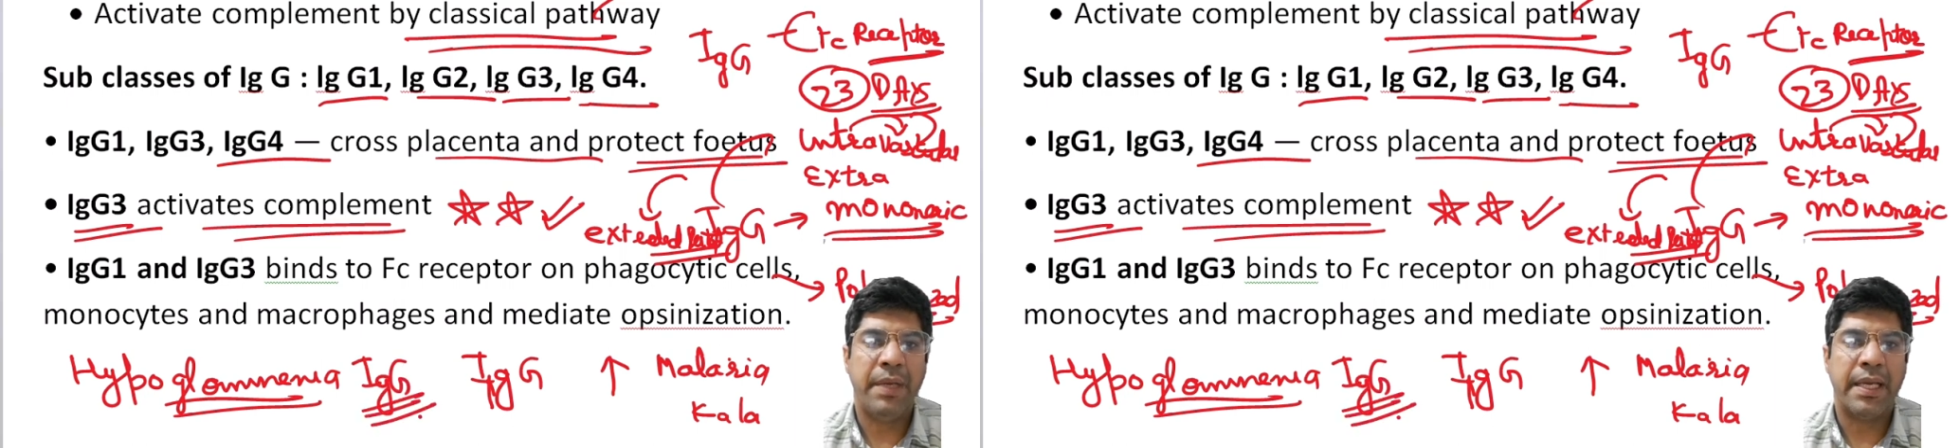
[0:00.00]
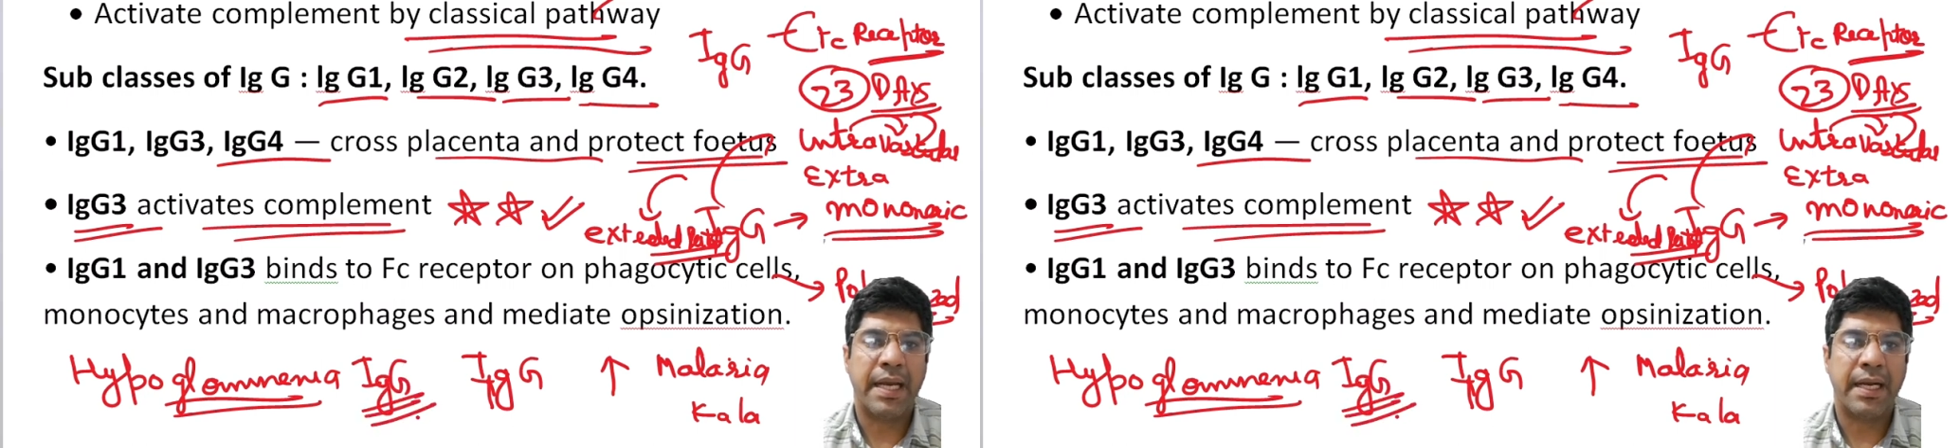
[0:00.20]

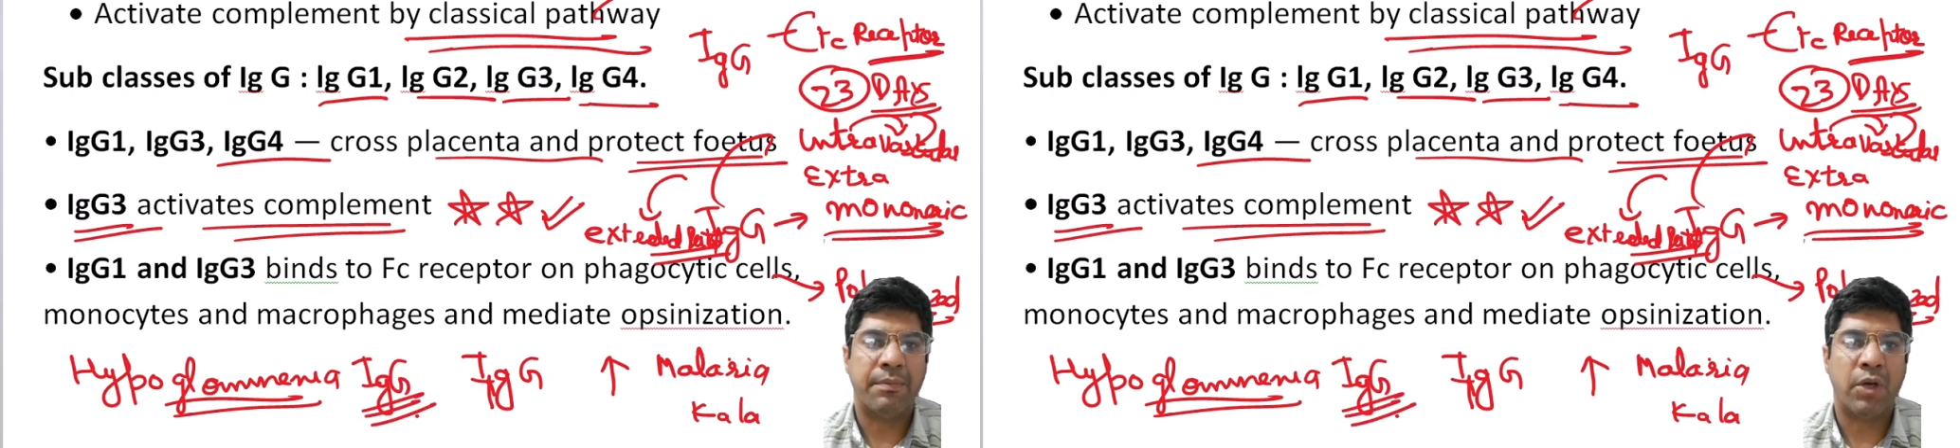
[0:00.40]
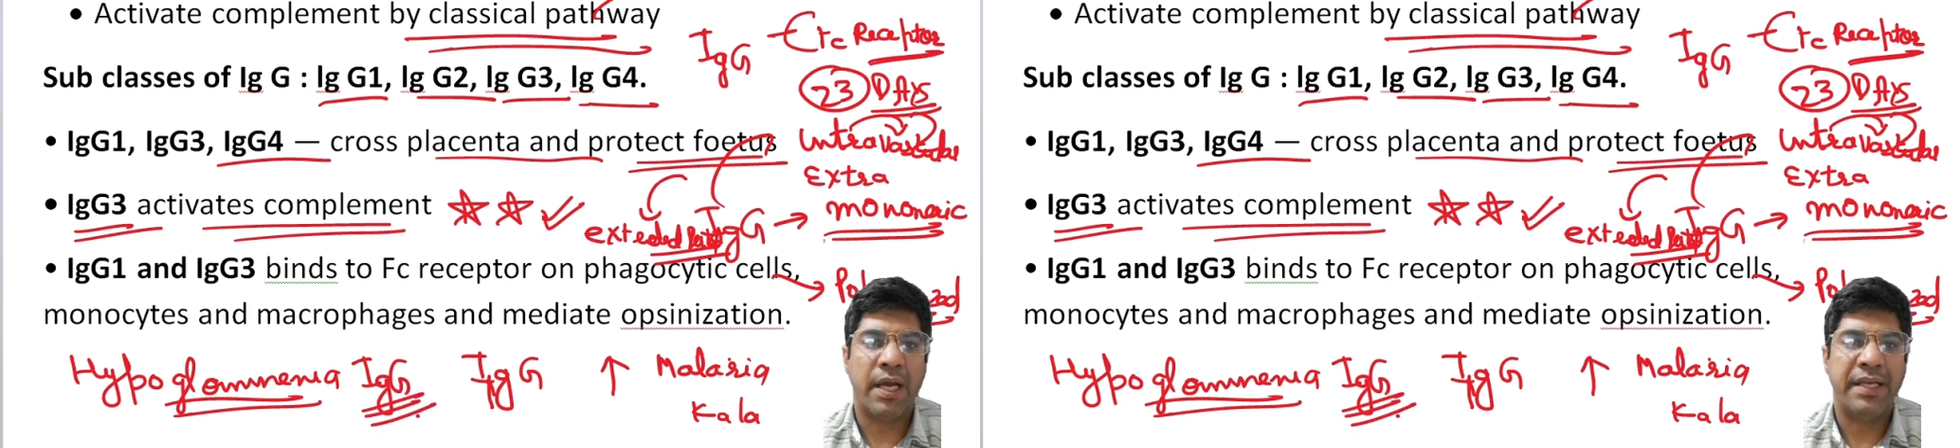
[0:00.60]
be
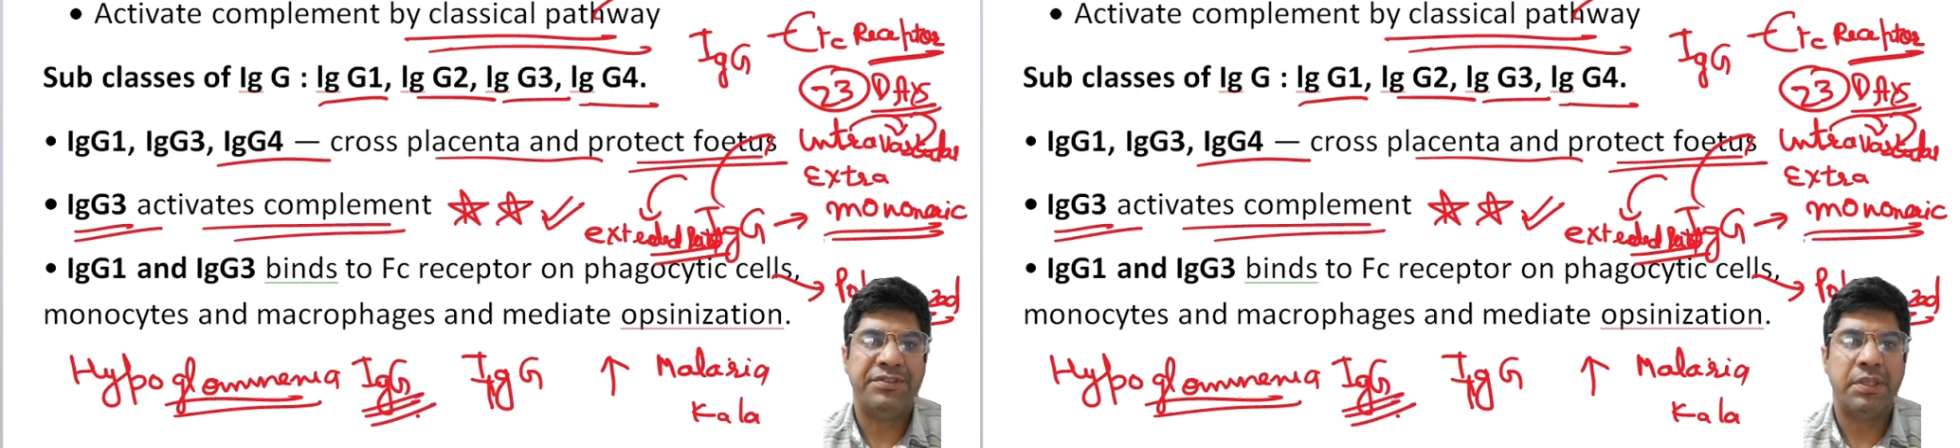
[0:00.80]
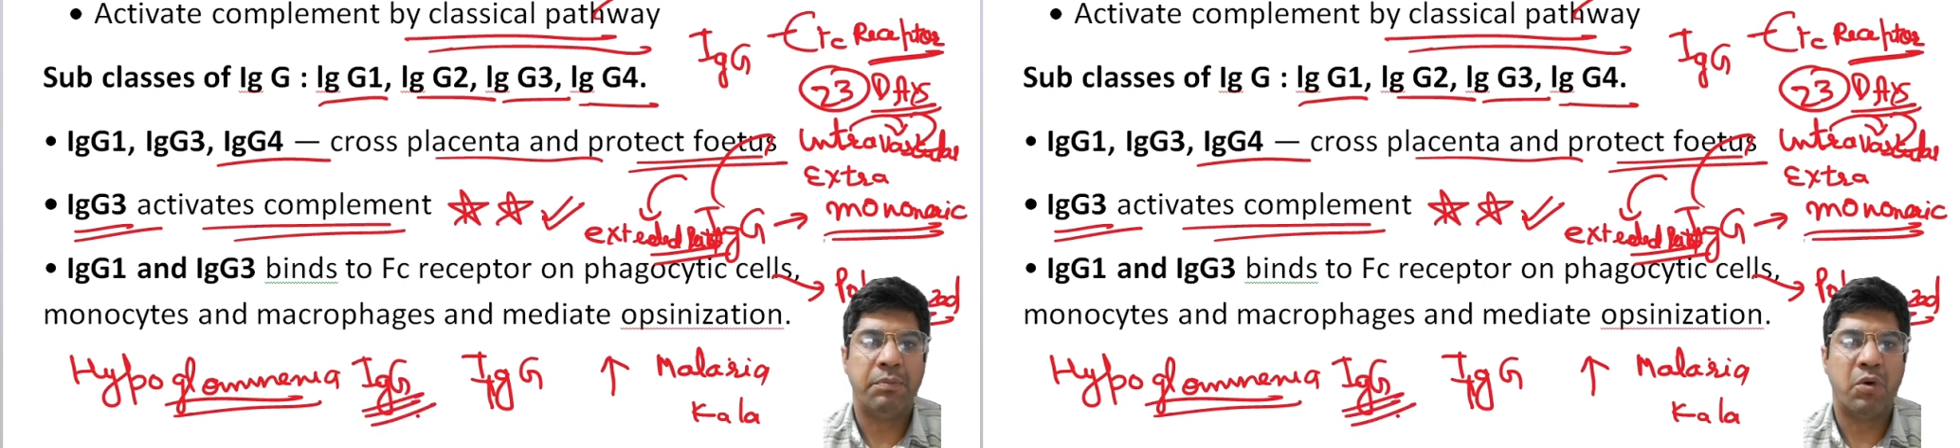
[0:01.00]

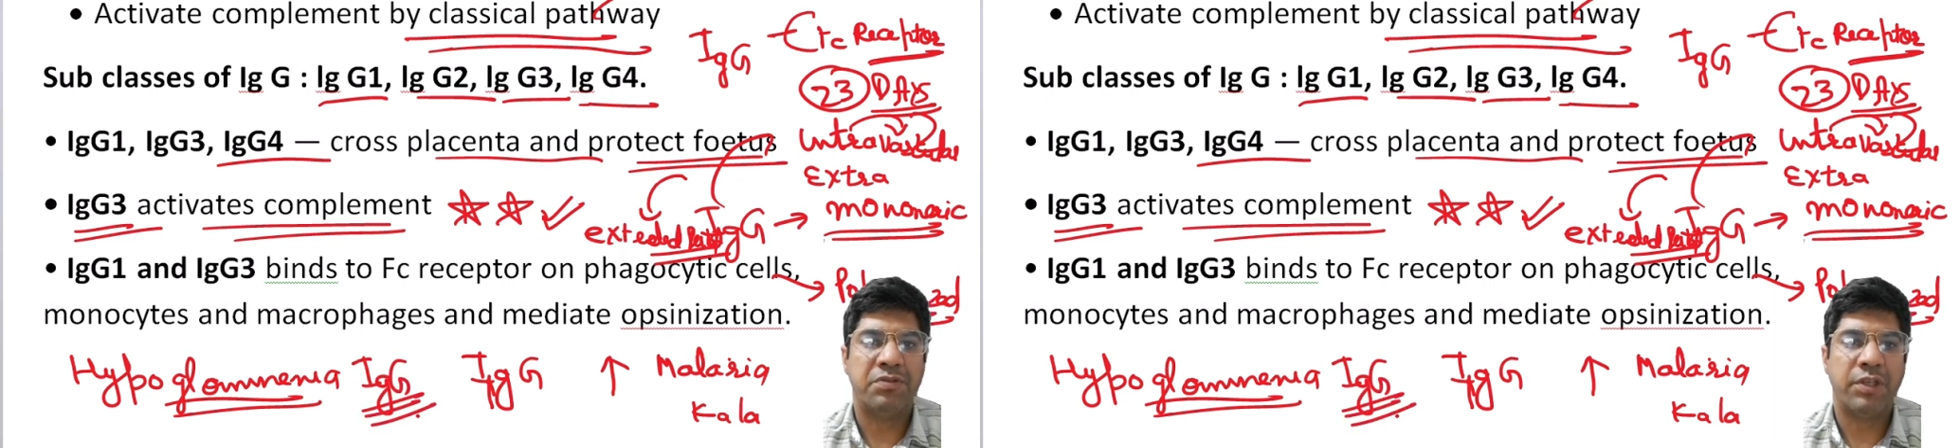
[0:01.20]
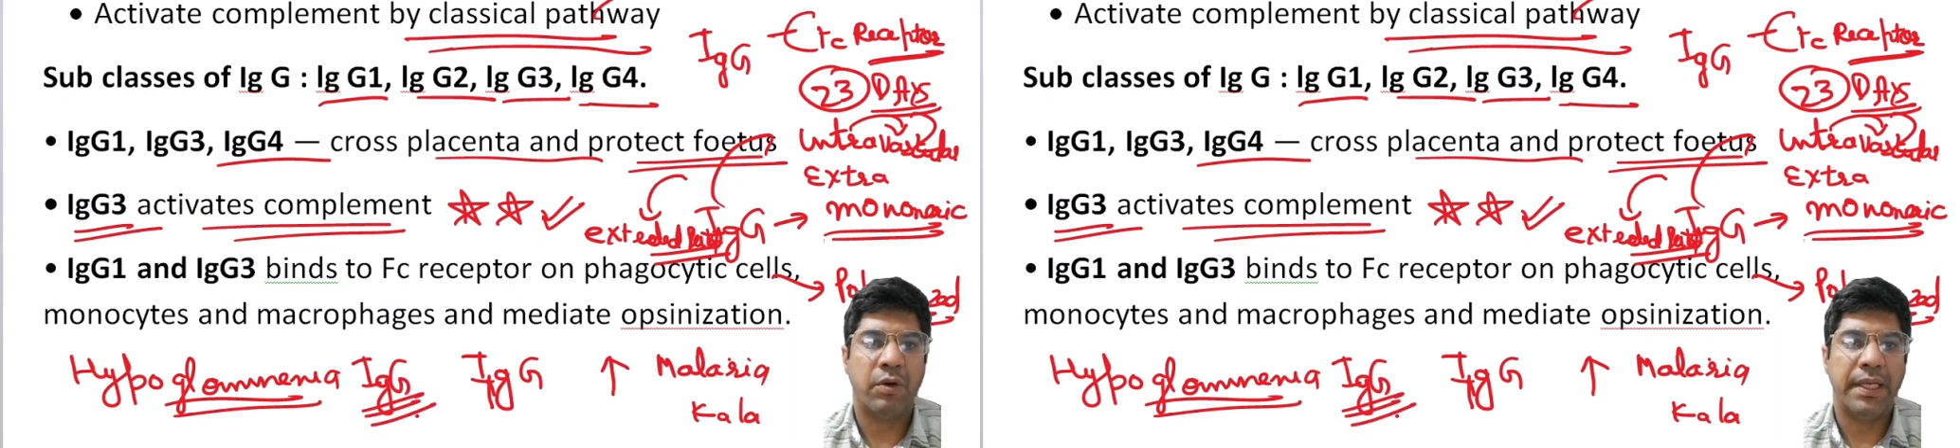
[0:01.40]
catabolized more
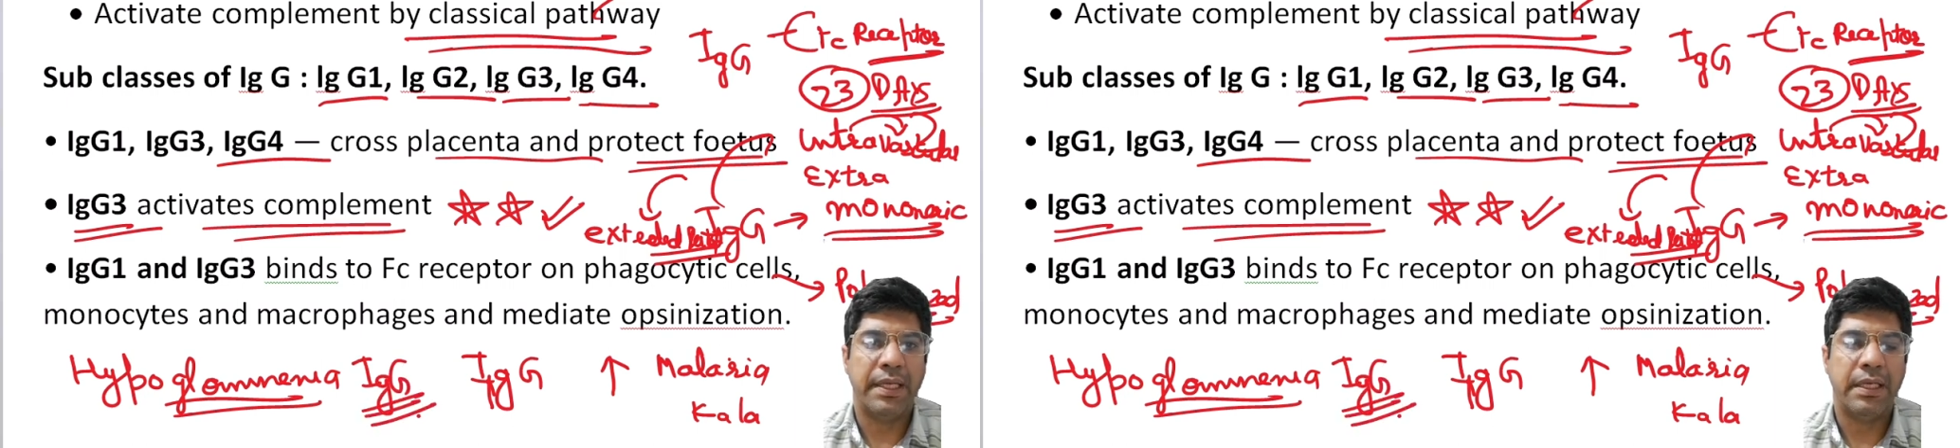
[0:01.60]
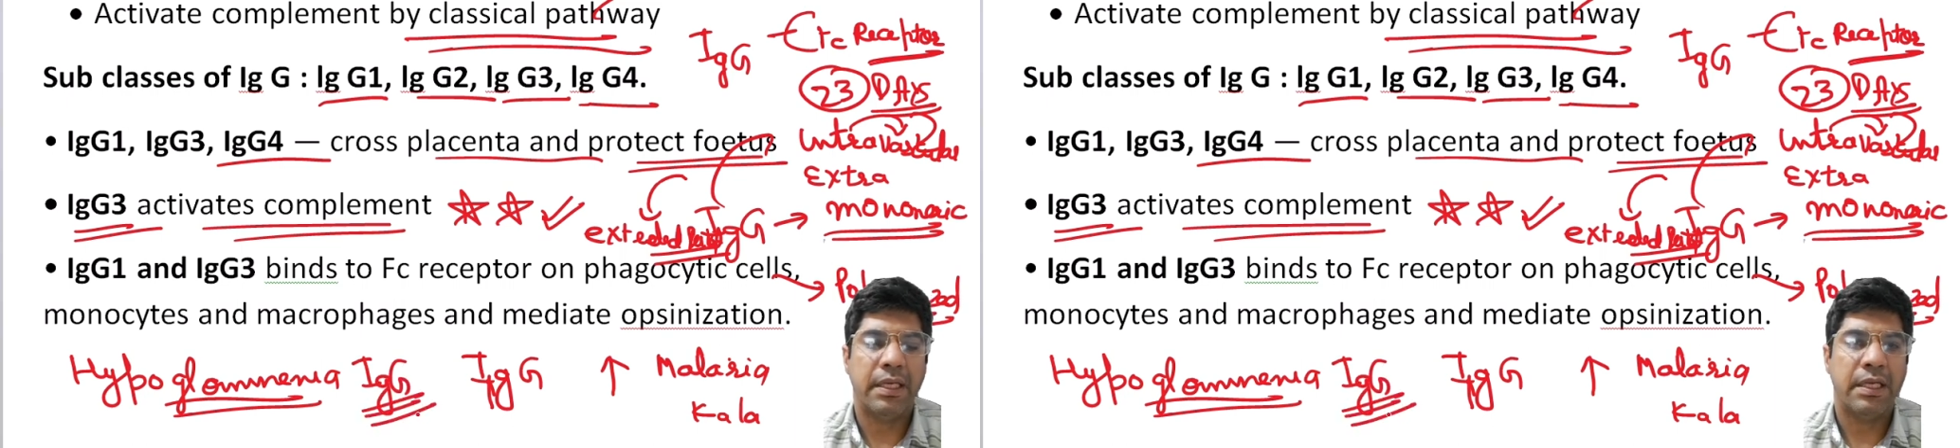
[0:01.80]
slowly.